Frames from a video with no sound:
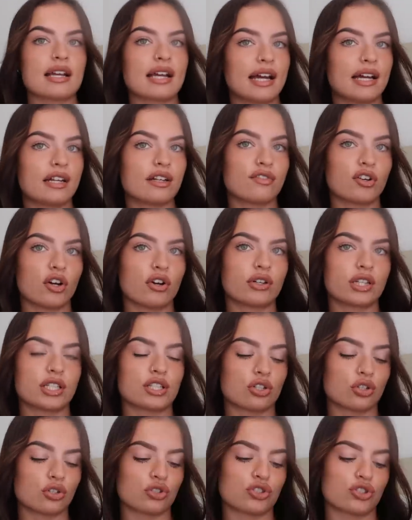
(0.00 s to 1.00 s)
I kind of already
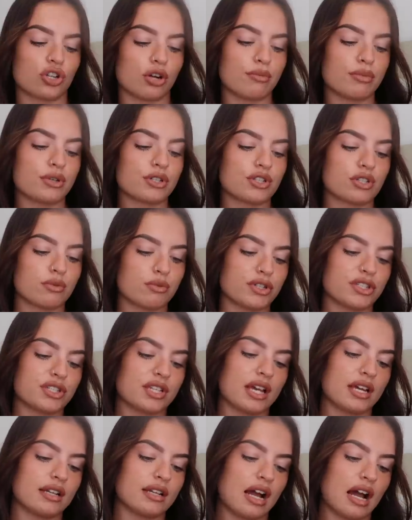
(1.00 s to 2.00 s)
touched on, but someone
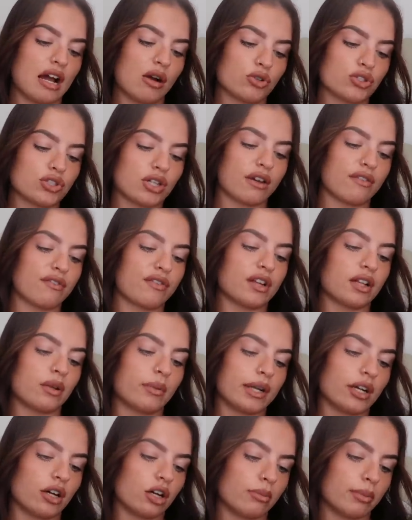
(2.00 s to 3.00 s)
said, how should I feel
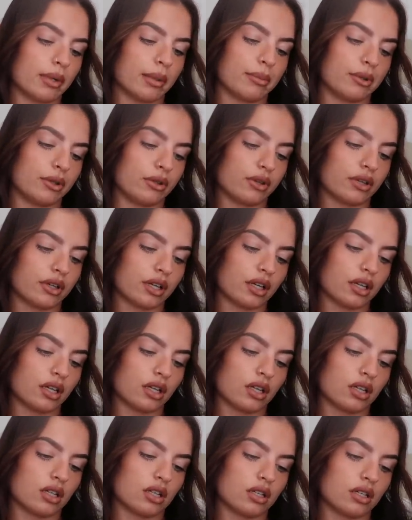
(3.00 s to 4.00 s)
when all
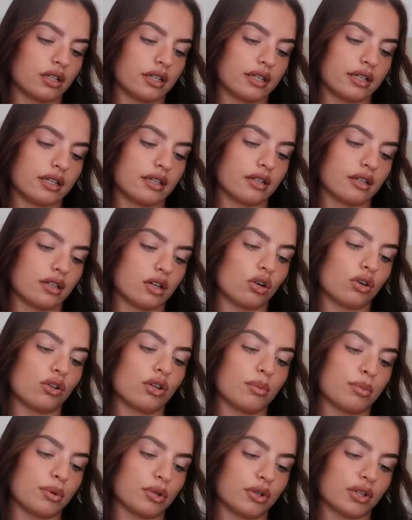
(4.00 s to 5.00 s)

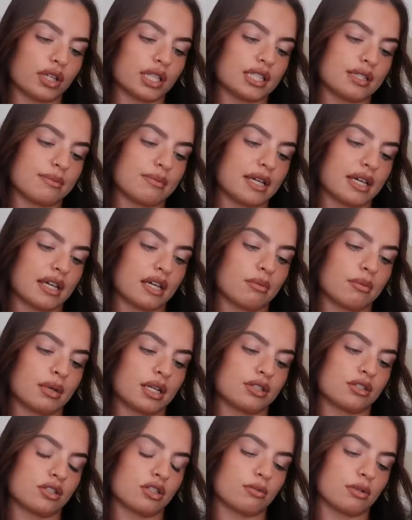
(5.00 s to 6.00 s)
the bulk is making my
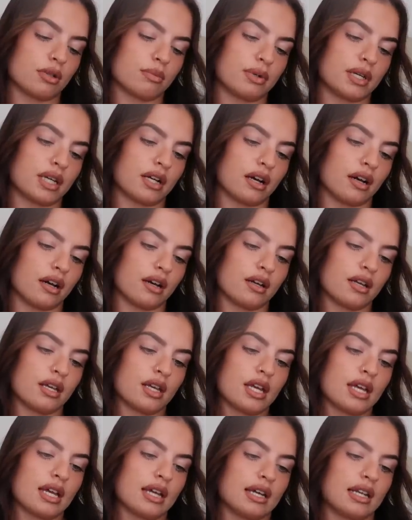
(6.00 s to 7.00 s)
stomach bigger
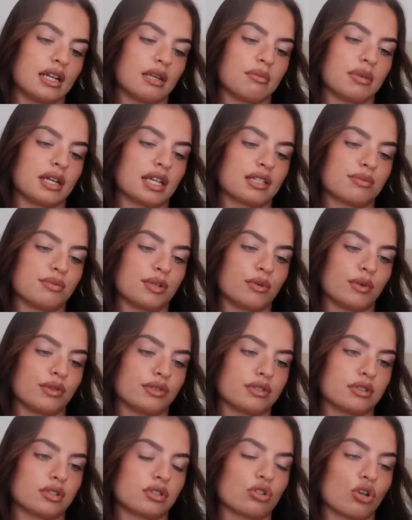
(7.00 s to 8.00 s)
and it makes me
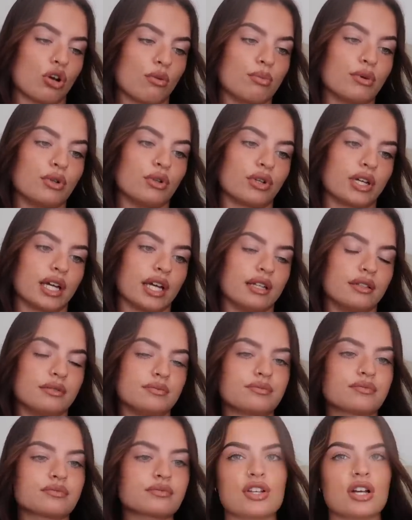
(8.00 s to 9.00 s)
want to stop
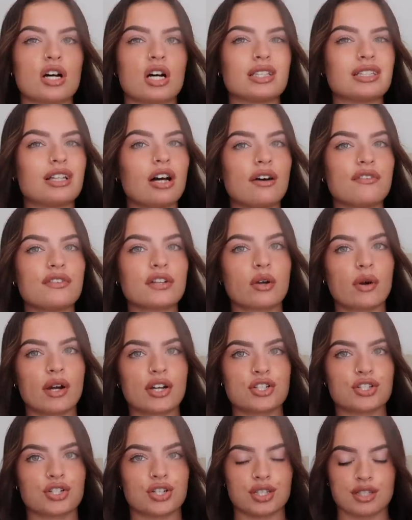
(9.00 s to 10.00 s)
bulking? So a lot of the
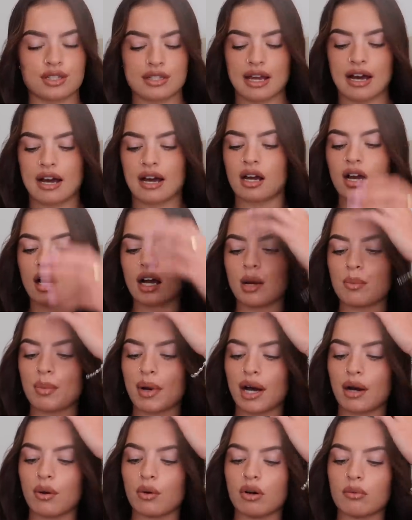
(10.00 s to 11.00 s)
questions are
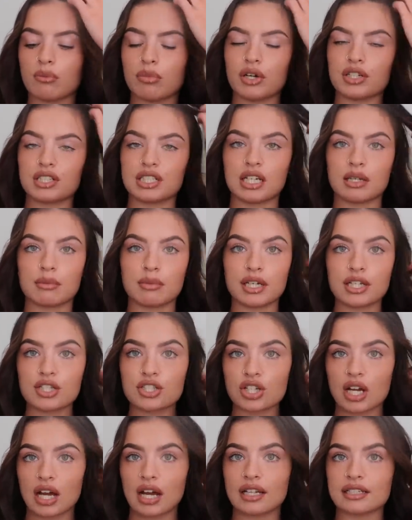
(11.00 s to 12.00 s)
about body
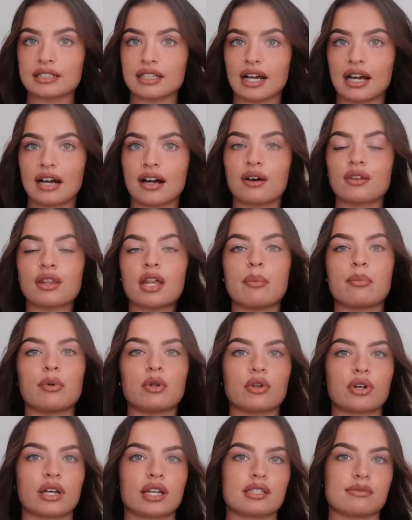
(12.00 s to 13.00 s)
image and how their
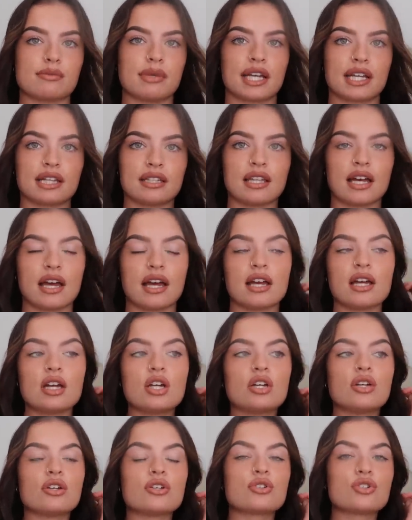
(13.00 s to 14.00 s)
bulk is making their
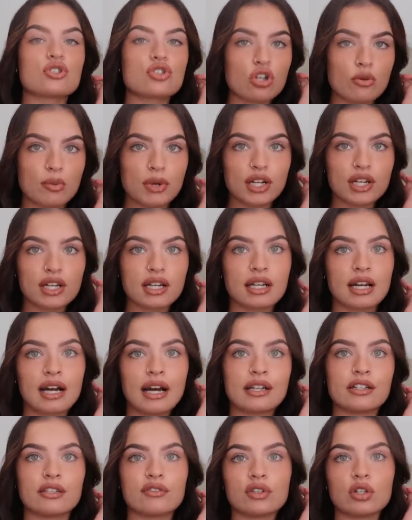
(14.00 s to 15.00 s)
stomach
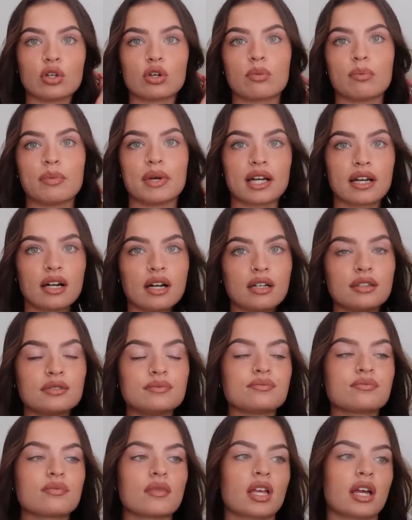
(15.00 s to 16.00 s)
kind of look bigger.
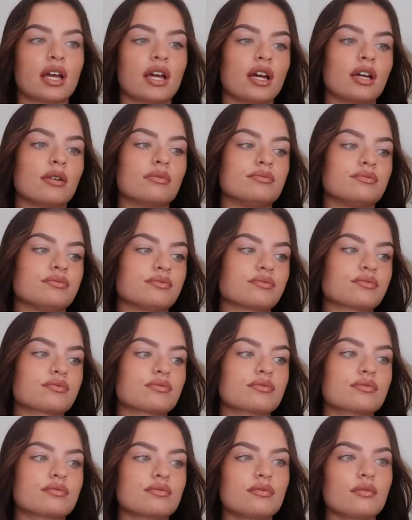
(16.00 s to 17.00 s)

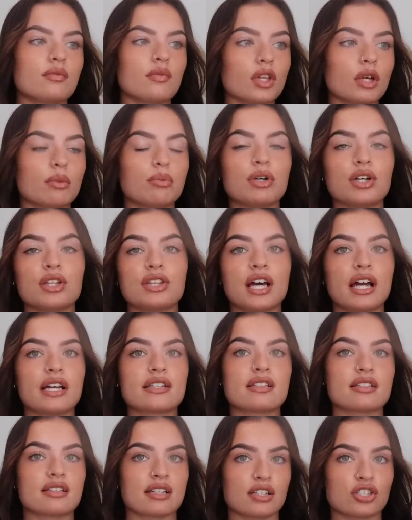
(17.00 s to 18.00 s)
But that
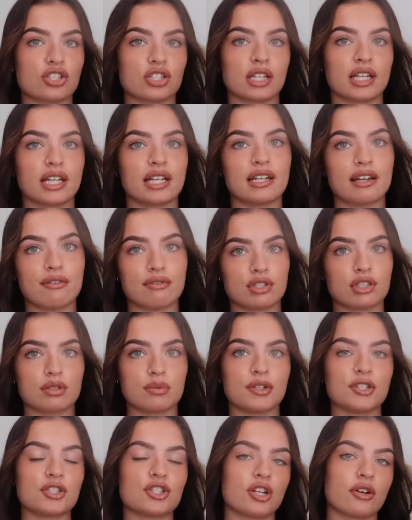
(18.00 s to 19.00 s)
is essentially
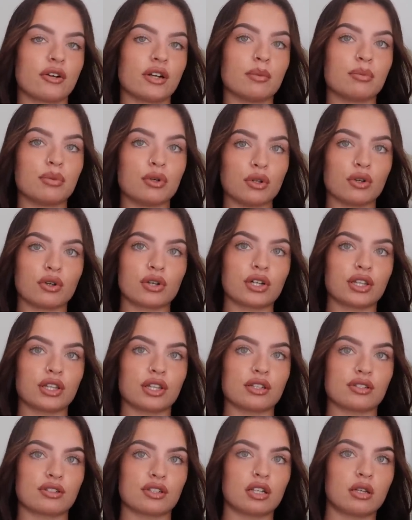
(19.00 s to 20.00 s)
inevitable during a bulk.
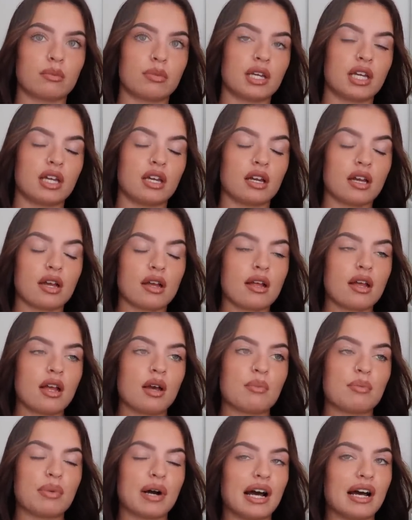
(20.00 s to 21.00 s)
There's going to be
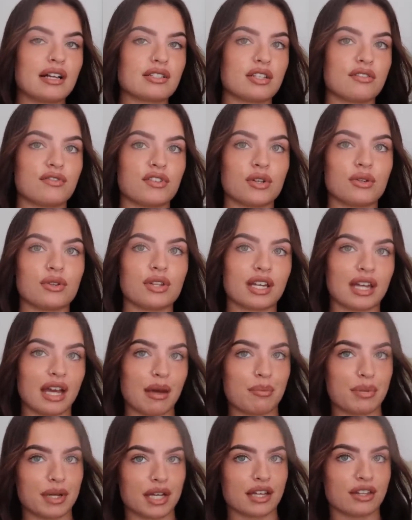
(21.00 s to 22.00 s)
parts of you that
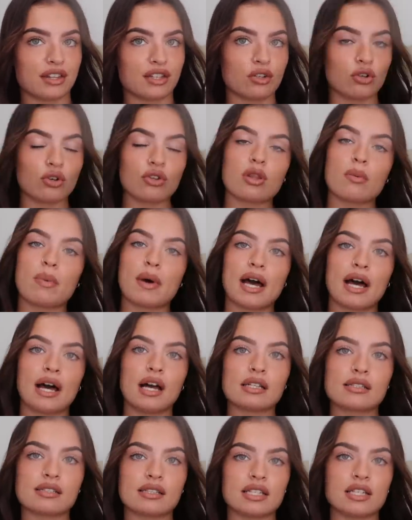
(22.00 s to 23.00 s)
get bigger than other
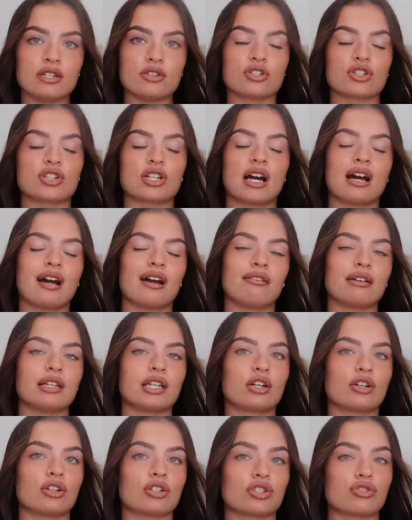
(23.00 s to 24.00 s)
parts that you just can't really
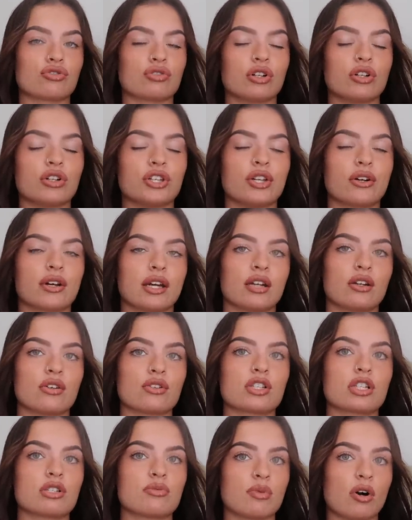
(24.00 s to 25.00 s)
control. You cannot
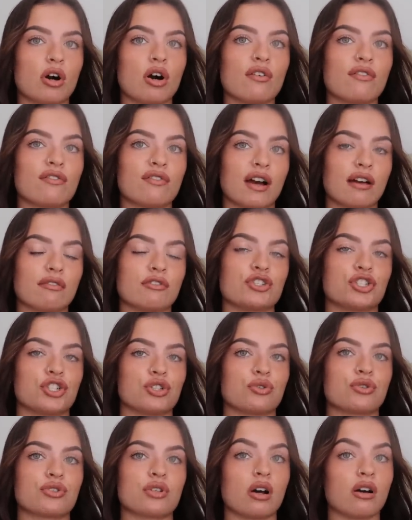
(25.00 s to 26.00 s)
spot fat
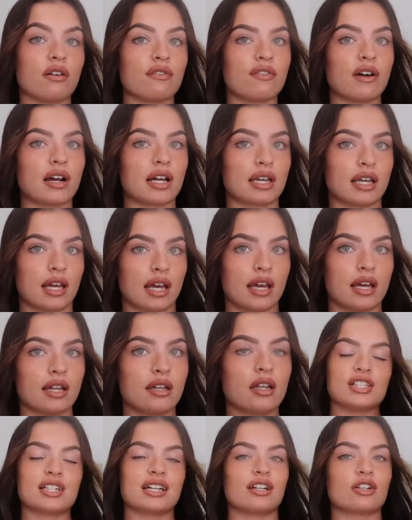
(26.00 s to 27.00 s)
reduce or fat
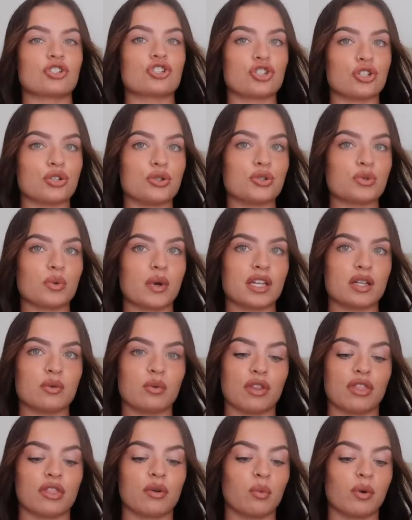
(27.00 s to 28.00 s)
gain. You cannot choose where you
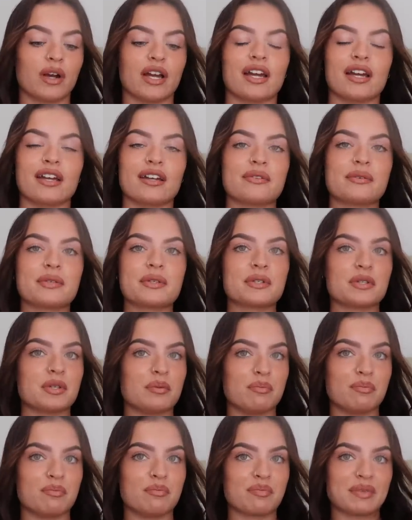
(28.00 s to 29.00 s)
want the weight
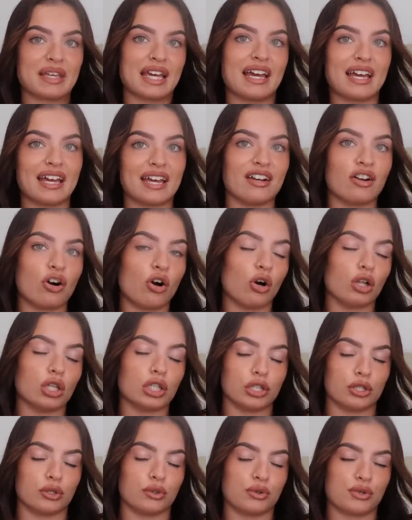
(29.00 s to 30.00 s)
to gain or
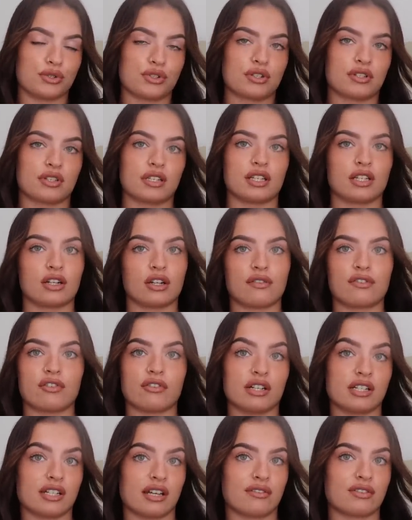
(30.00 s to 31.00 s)
lose. You know, if you're
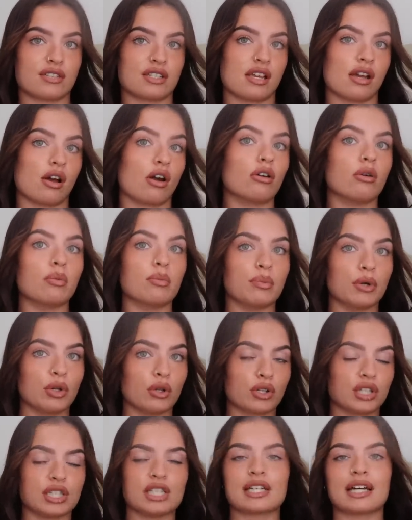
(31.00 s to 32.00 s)
in a deficit or a
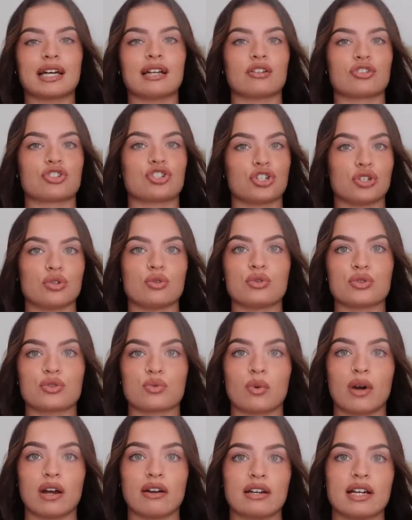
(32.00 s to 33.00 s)
bulk, you cannot choose
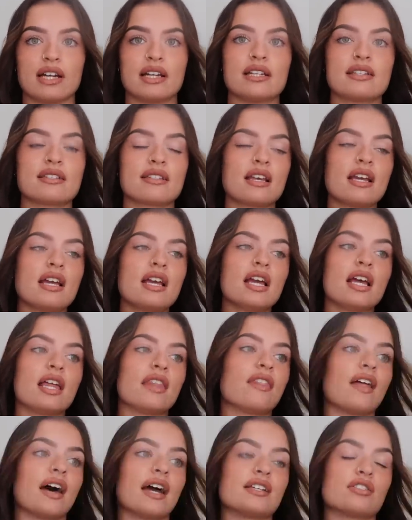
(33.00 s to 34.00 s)
where it is.
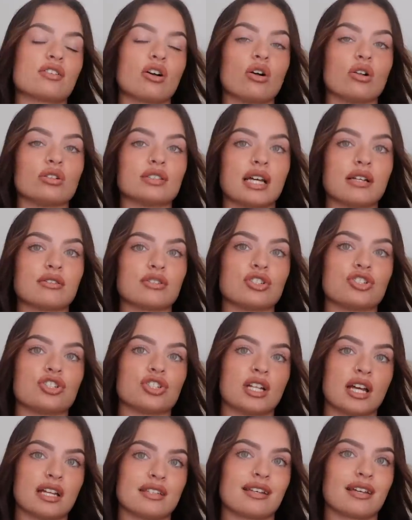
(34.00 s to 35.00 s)
That is all down to
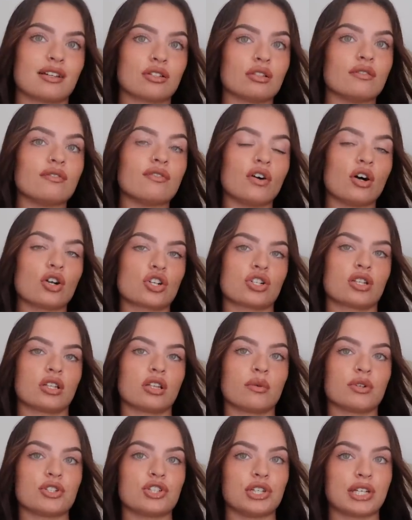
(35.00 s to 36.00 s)
genetics, unfortunately,
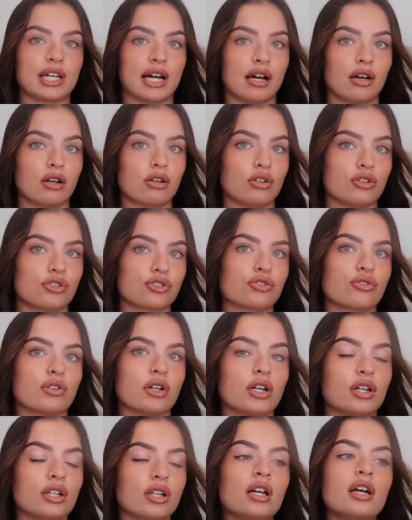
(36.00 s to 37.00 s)
which you can't
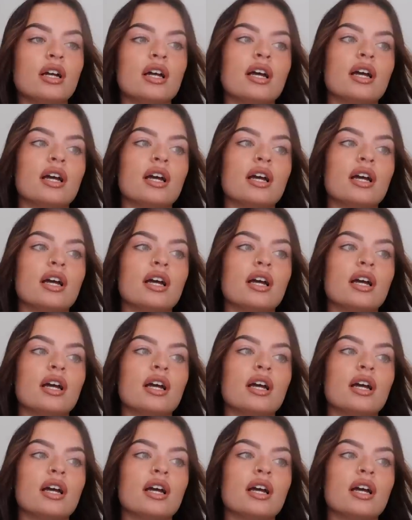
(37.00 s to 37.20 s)
control.